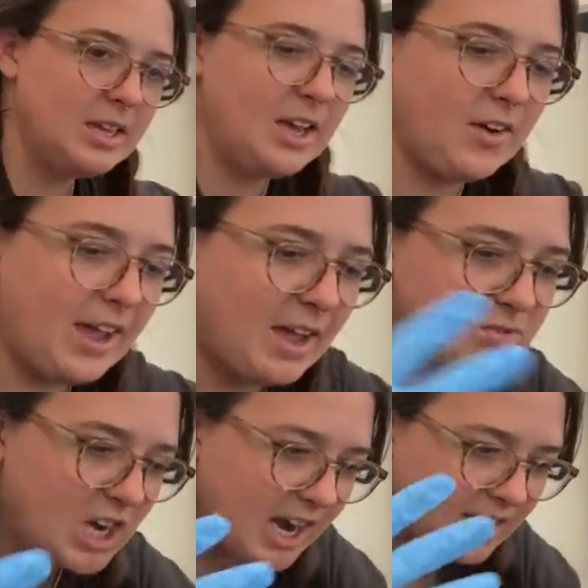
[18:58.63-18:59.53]
Okay, I'm
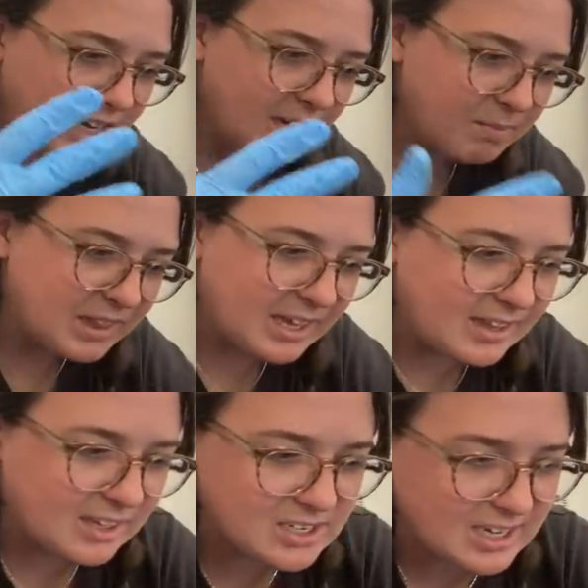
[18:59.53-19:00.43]
trying, but
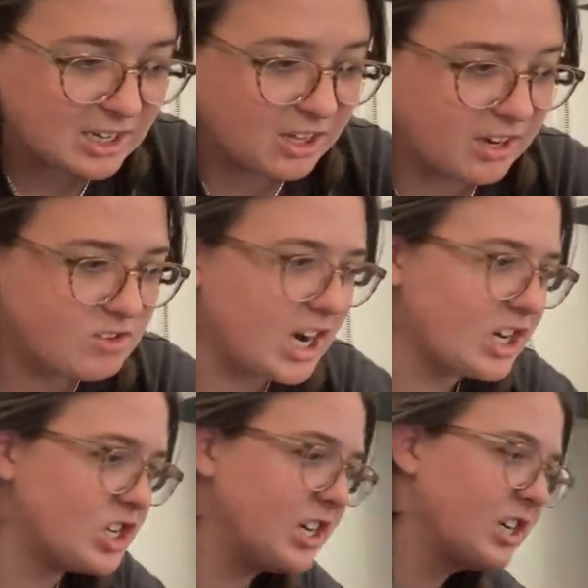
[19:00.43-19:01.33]
like there's like a lot of
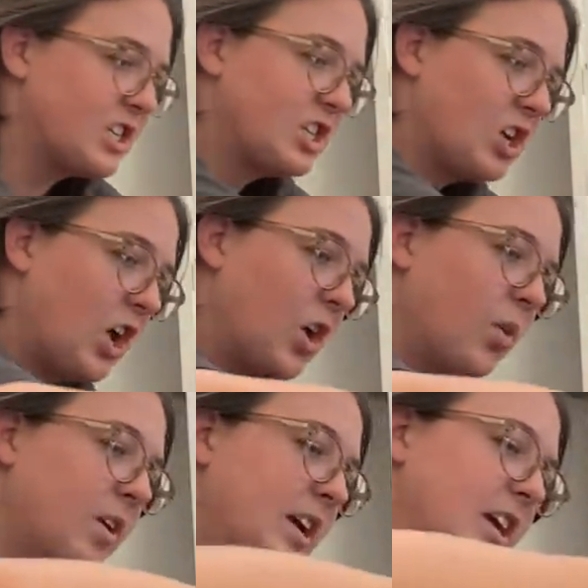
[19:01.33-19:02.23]
trash in here.
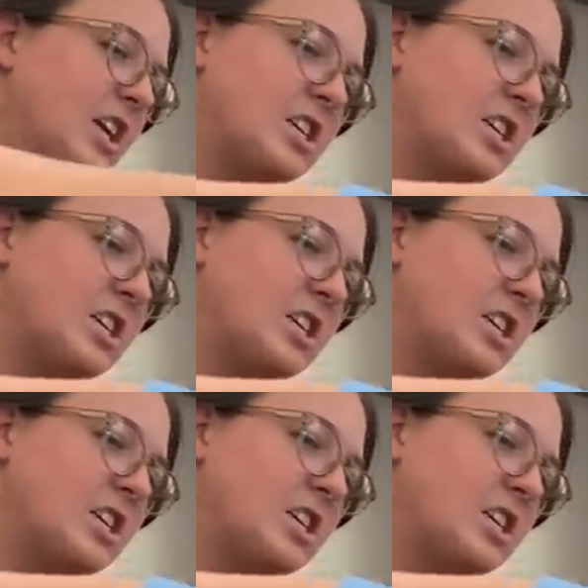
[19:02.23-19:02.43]
So here's